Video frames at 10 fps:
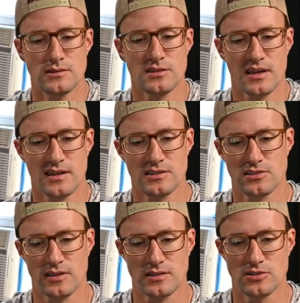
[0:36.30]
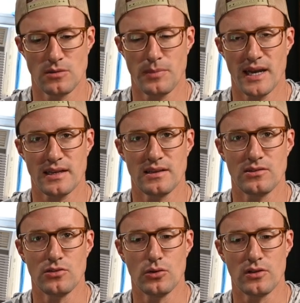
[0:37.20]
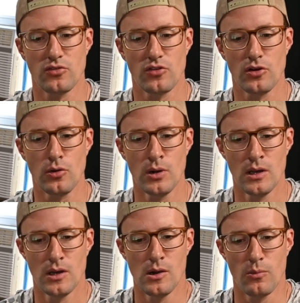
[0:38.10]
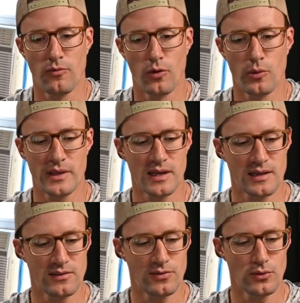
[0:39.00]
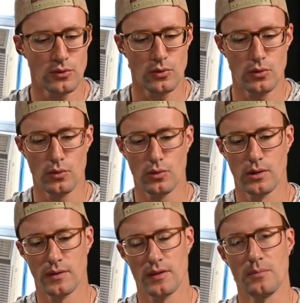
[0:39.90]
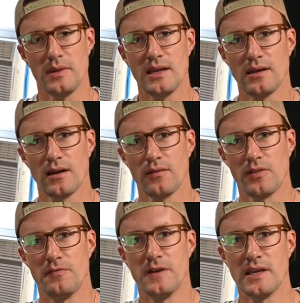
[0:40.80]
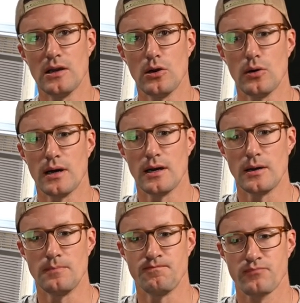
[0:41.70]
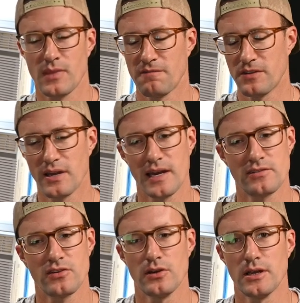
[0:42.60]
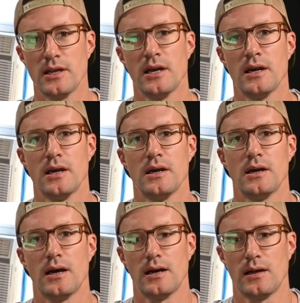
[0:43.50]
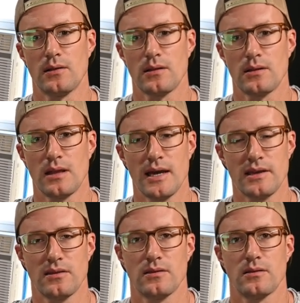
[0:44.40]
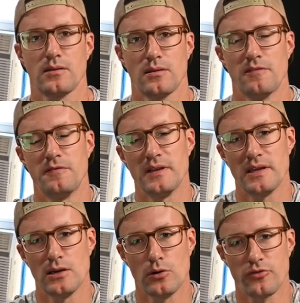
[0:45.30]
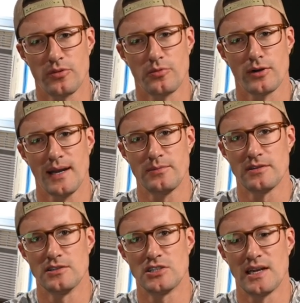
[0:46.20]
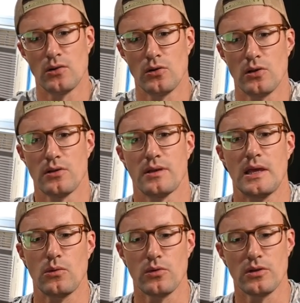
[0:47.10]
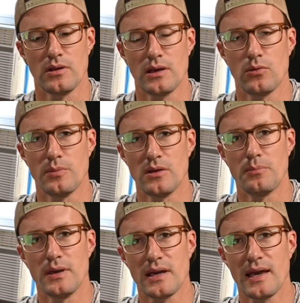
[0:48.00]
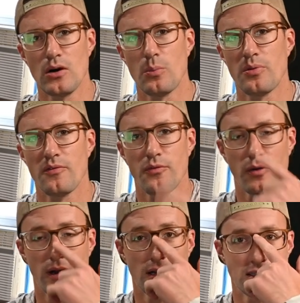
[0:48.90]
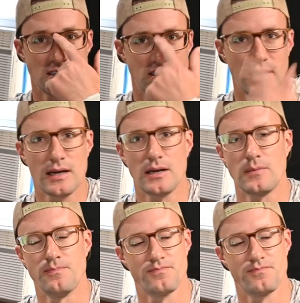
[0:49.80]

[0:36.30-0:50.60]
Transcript: kind of just like jump back into it. So before we get into the meat of the video, if you guys could like the video, subscribe to the channel, it would be a big help for us. I'm